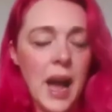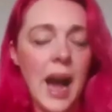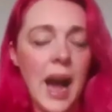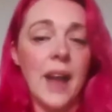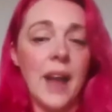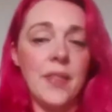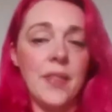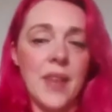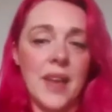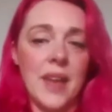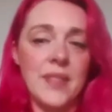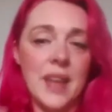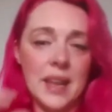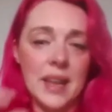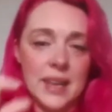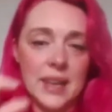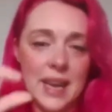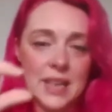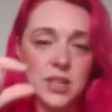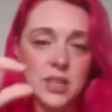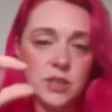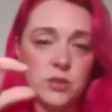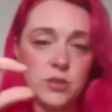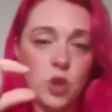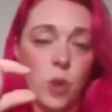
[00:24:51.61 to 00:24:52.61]
And then that
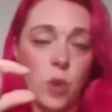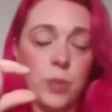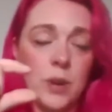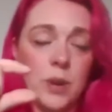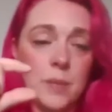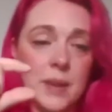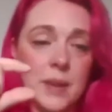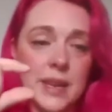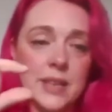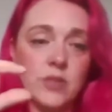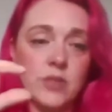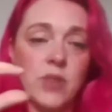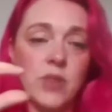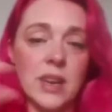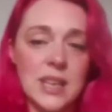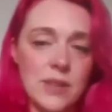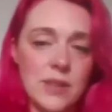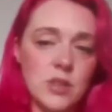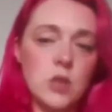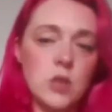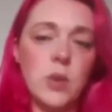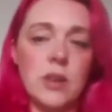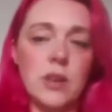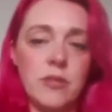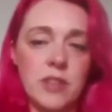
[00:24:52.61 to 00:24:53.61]
last couple of minutes, right? Give
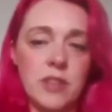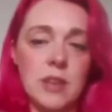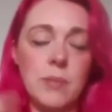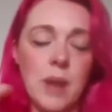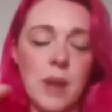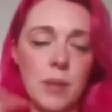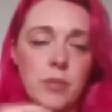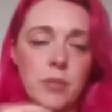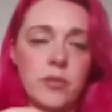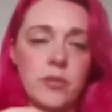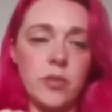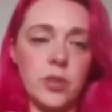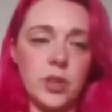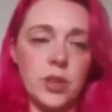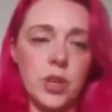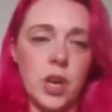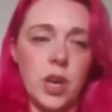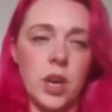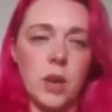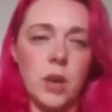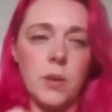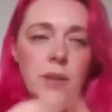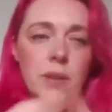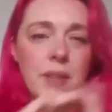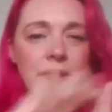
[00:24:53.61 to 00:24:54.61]
us quick feedback before you
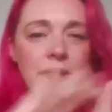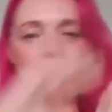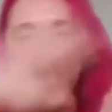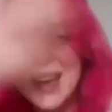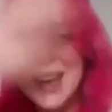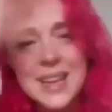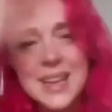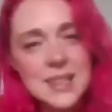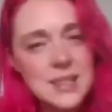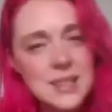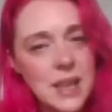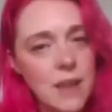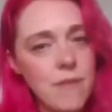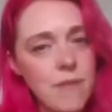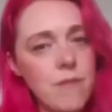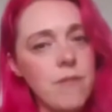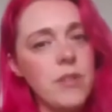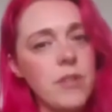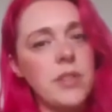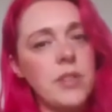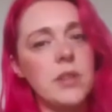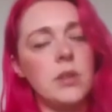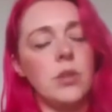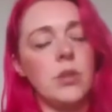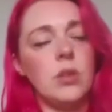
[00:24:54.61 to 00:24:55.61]
go. And then that hits
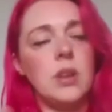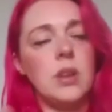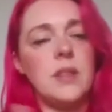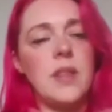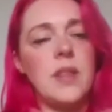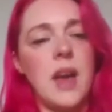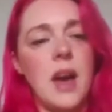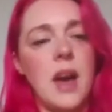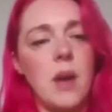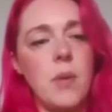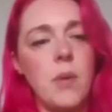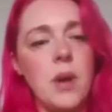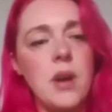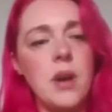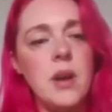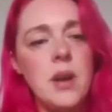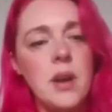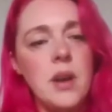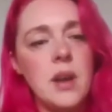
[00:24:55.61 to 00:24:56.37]
everything all in the hour.